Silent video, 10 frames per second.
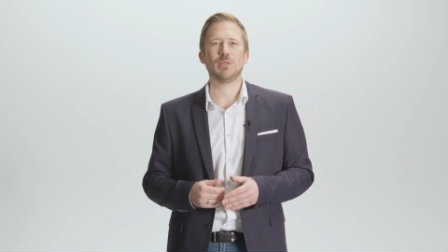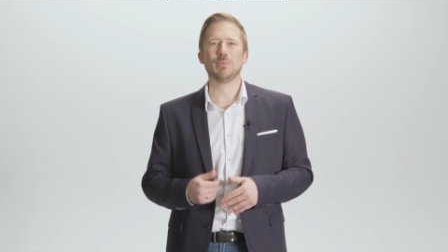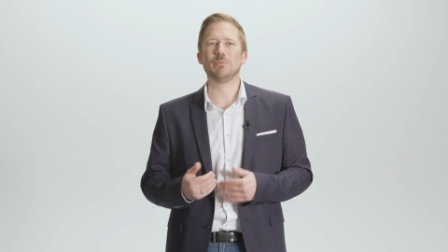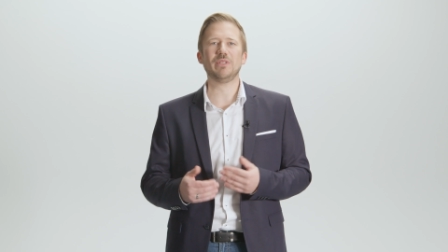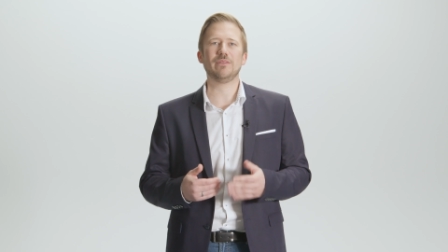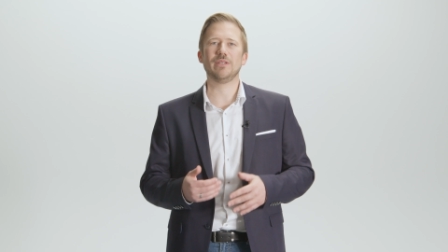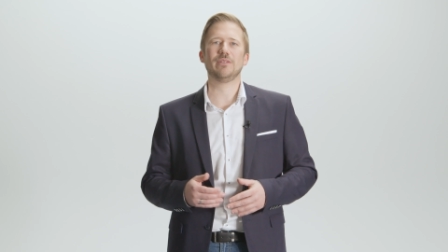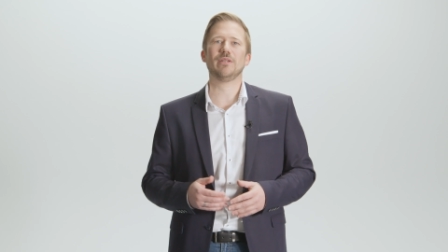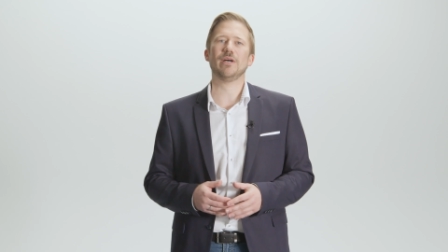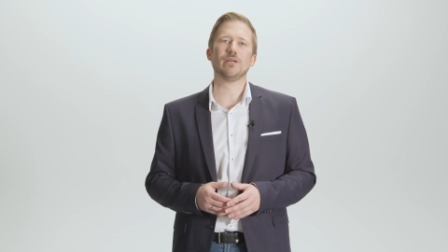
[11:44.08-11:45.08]
If you are
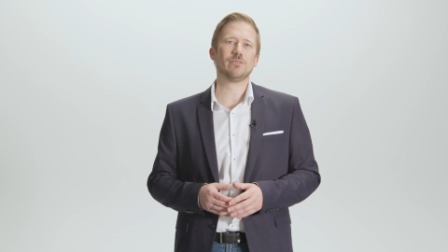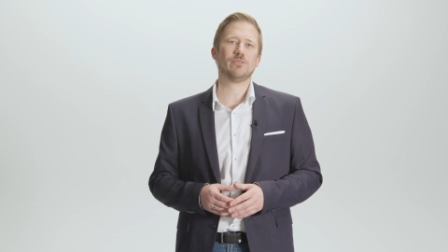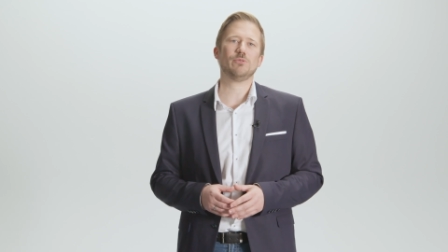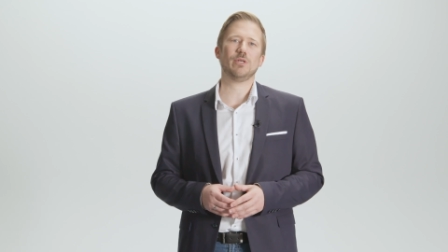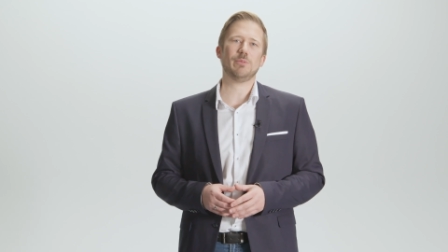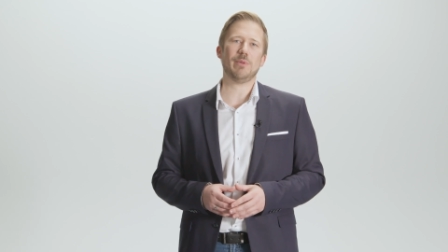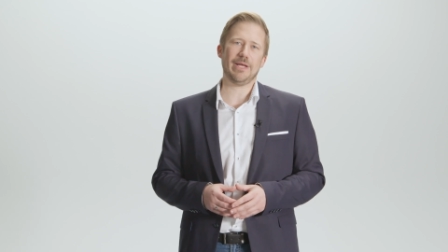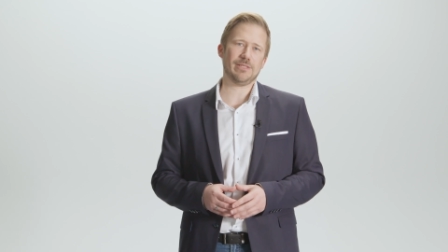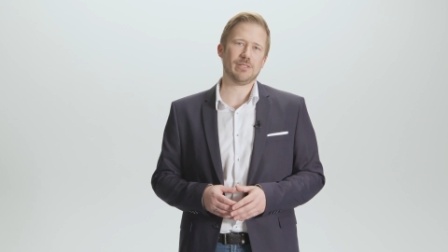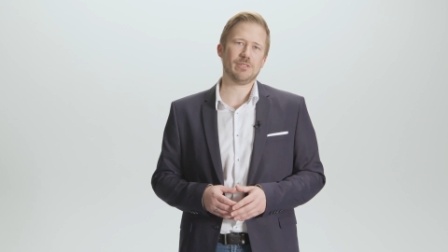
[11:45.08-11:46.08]
driving to an
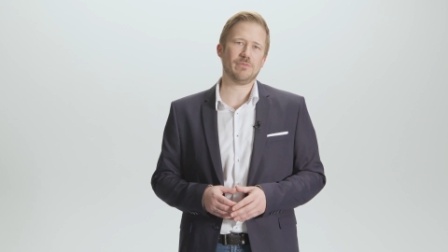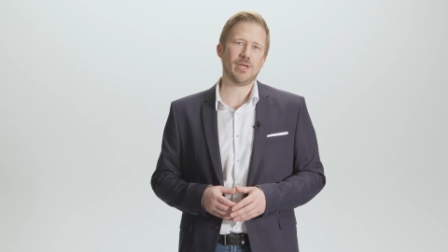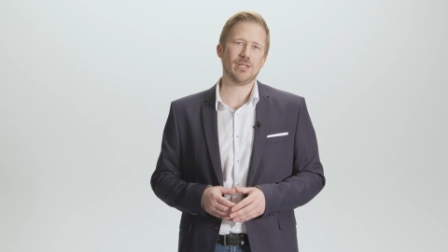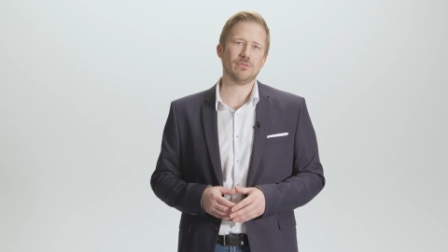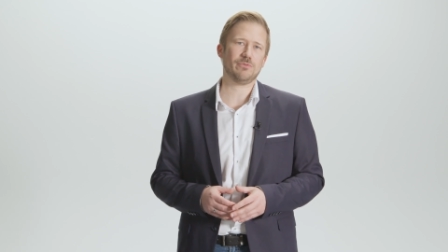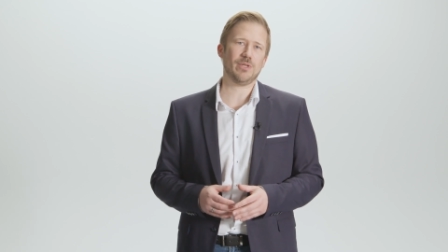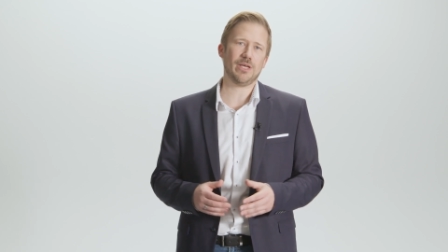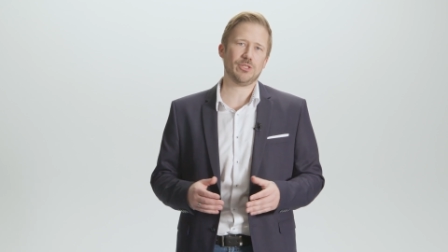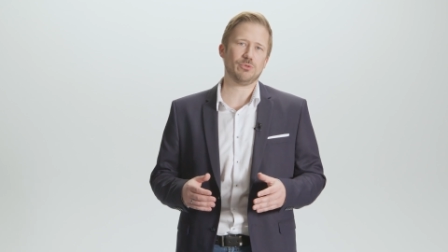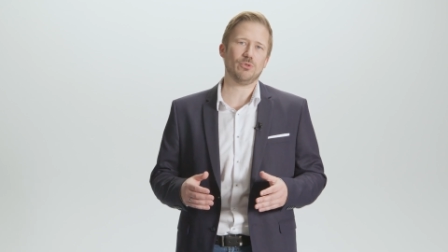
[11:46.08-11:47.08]
operation site in the middle of
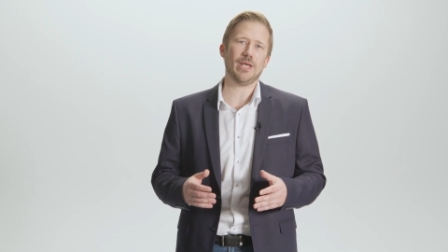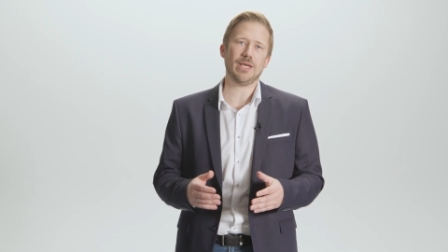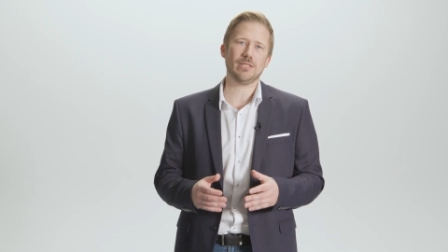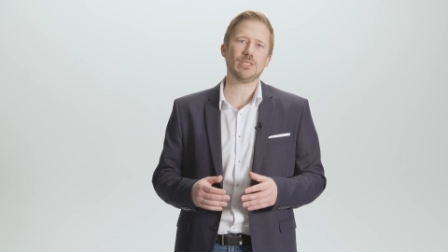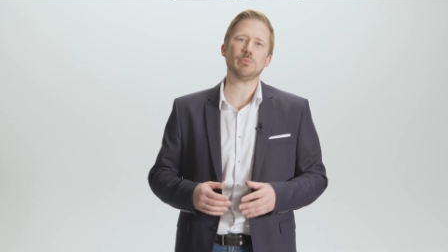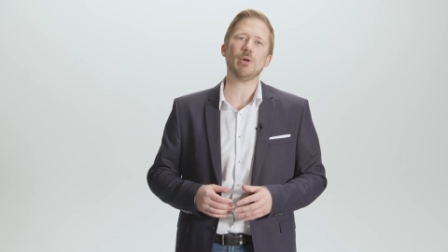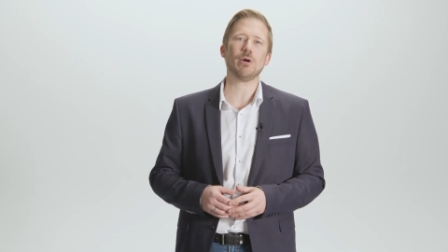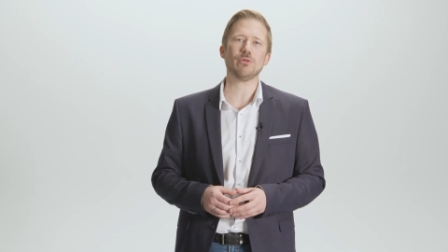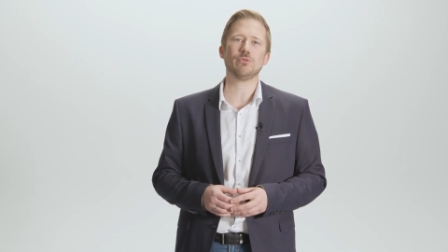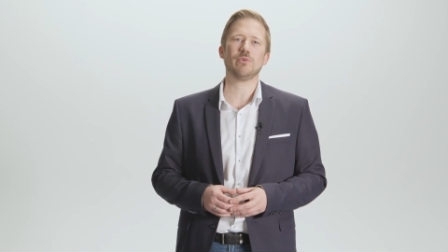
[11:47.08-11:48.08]
the night and maybe
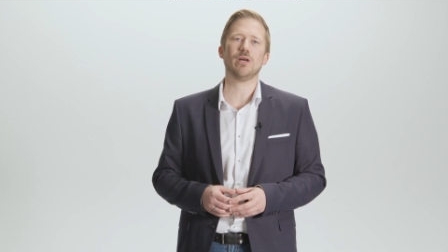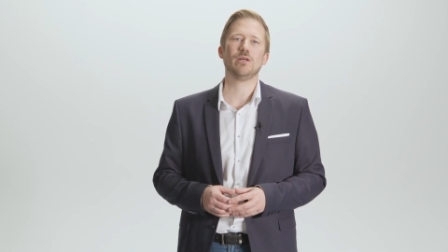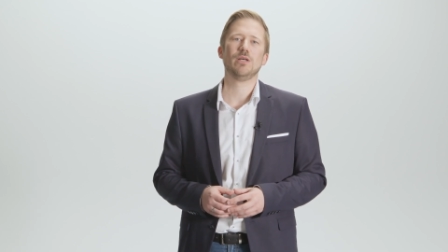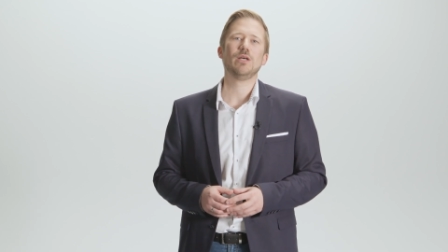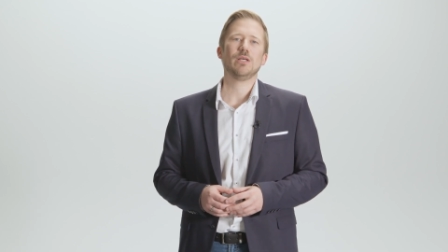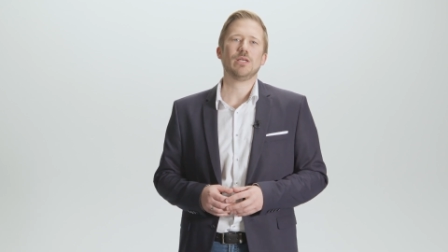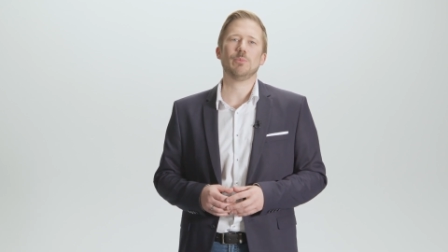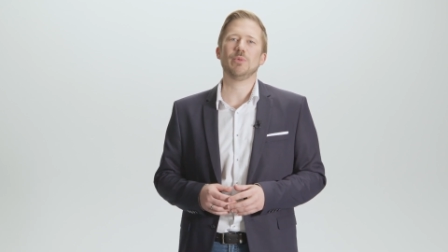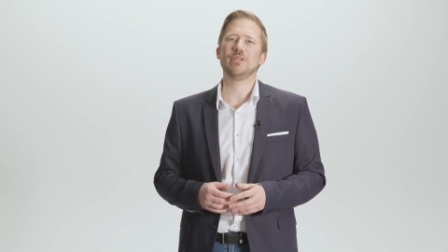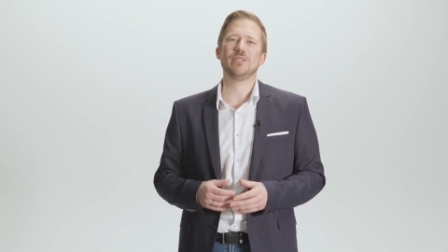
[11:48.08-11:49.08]
haven't been inside your
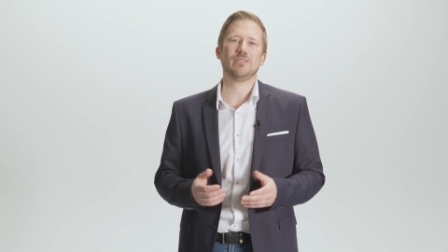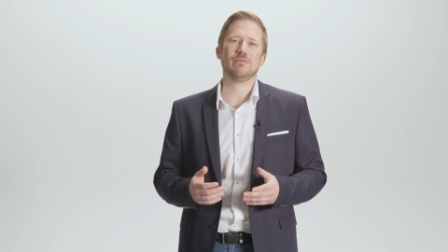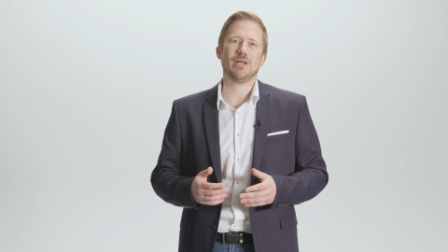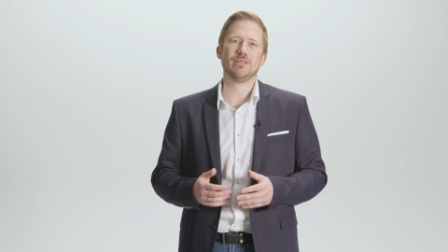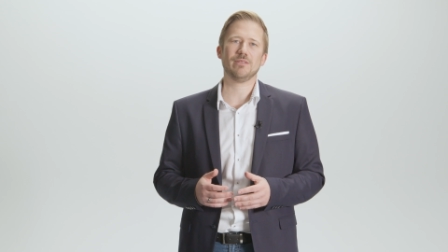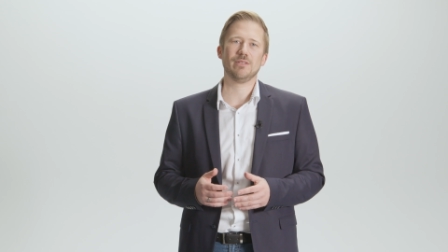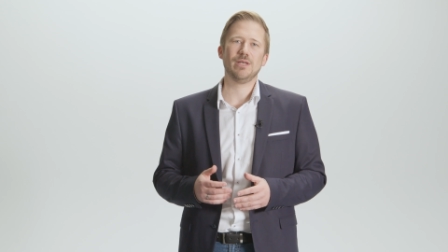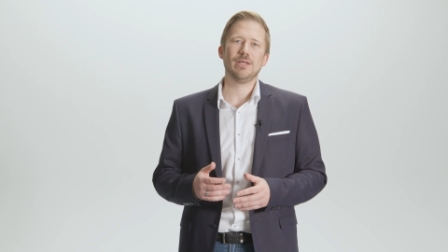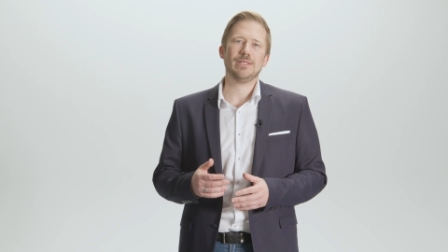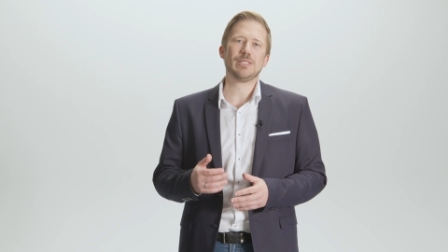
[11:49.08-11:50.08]
vehicle for a
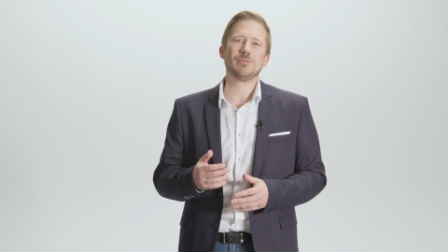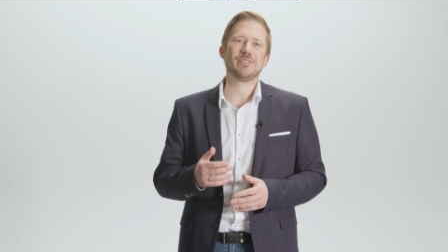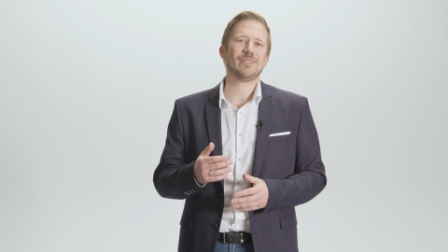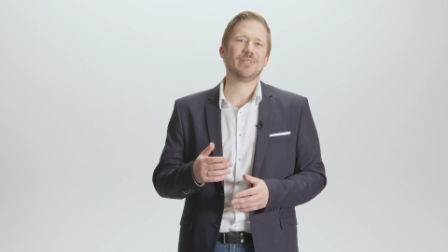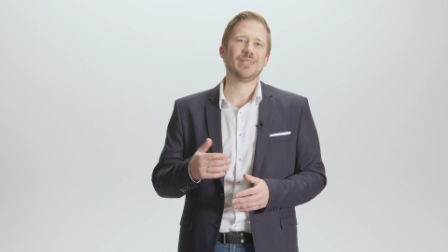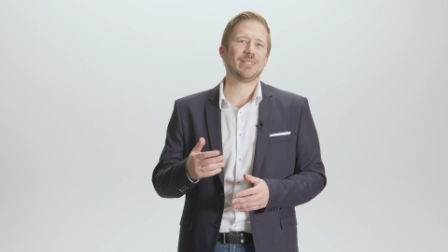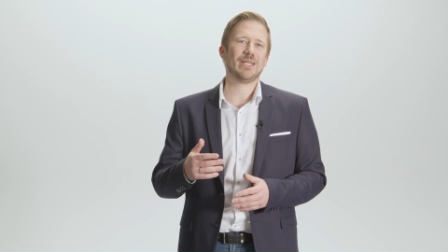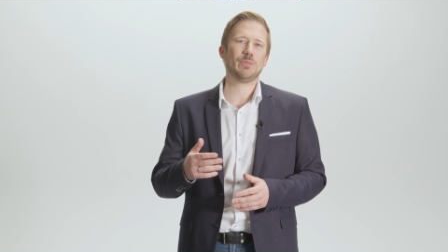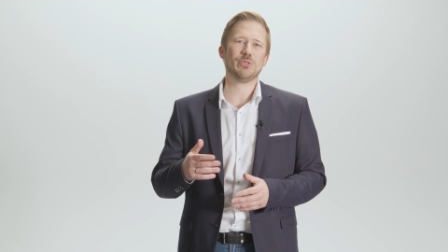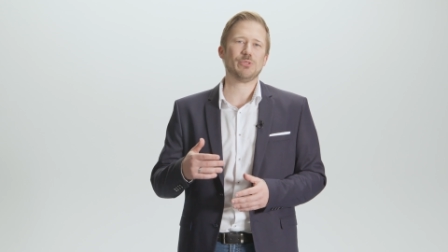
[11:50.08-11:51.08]
while, there's no reason to
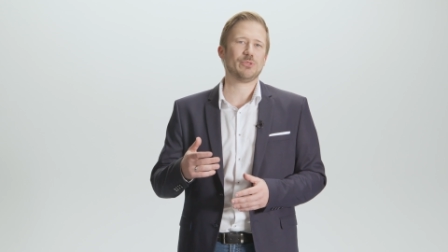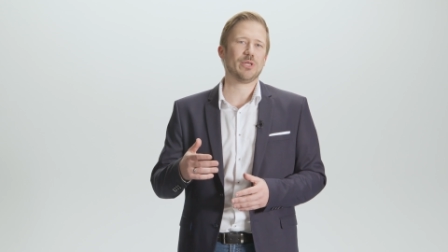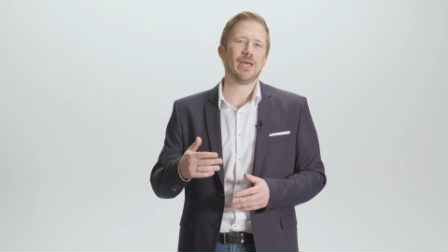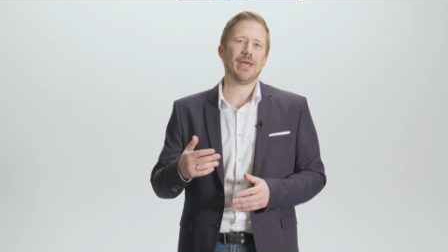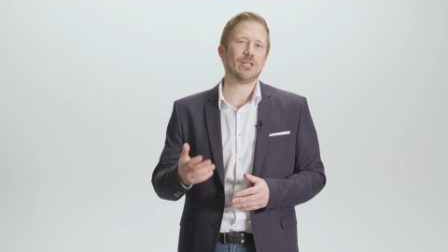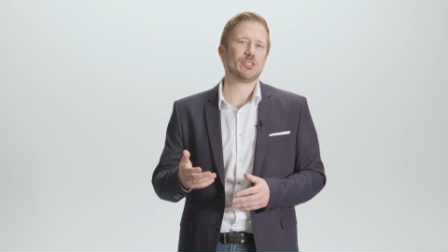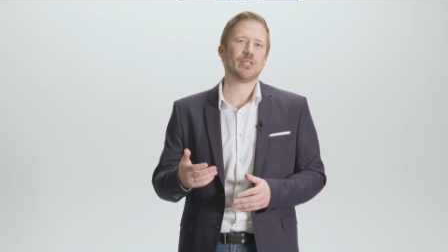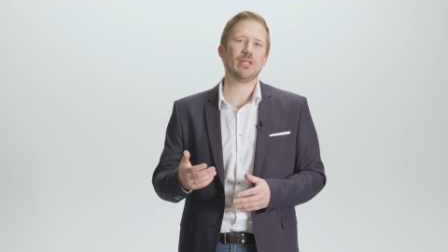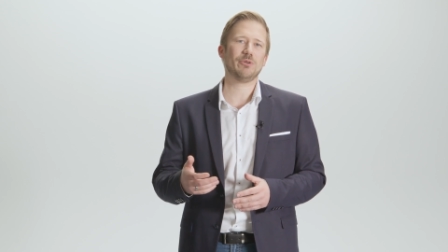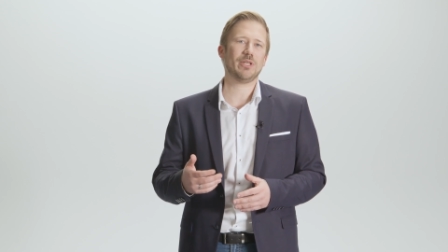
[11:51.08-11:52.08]
expect you to
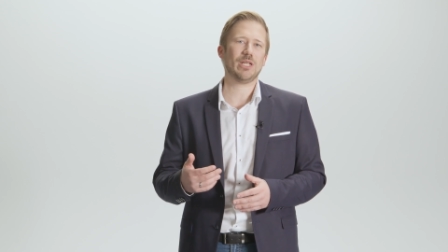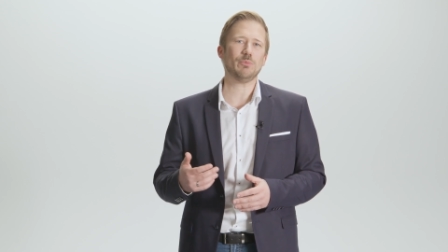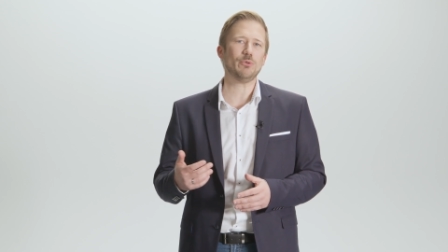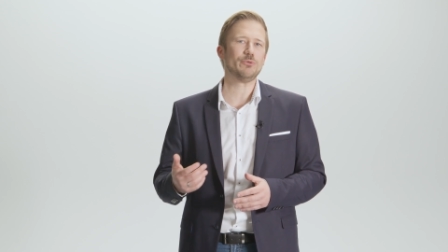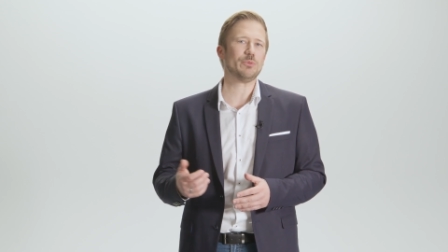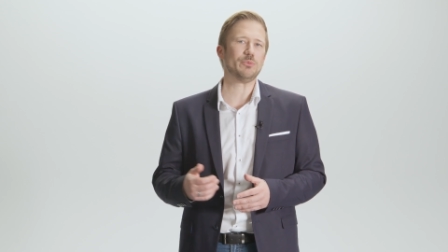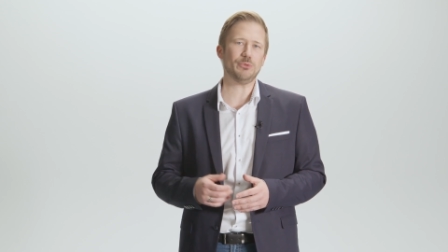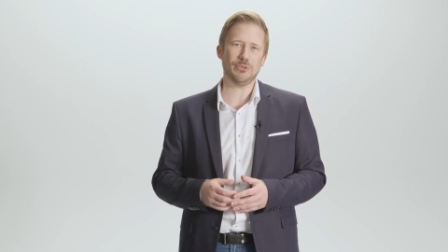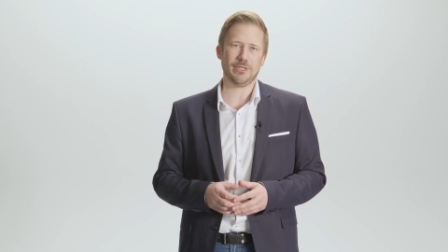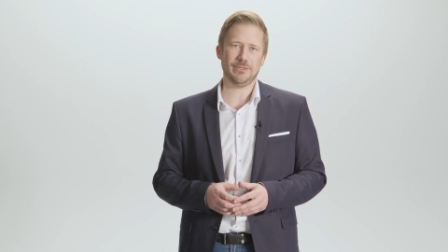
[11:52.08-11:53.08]
remember any special
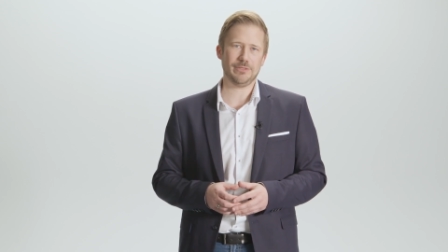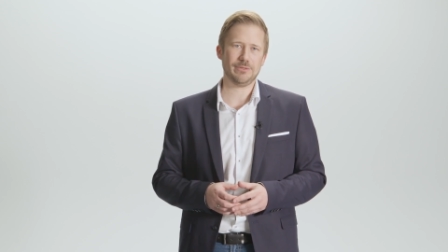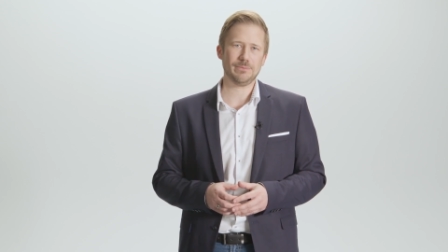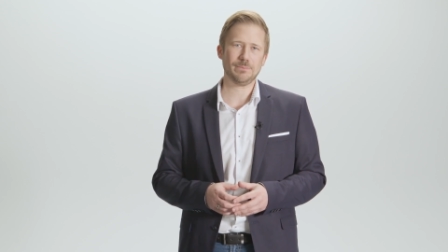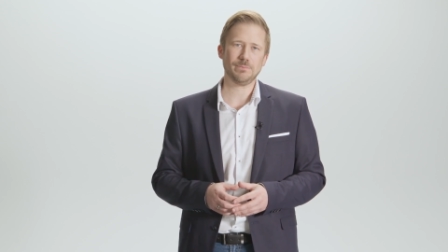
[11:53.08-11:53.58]
setting in some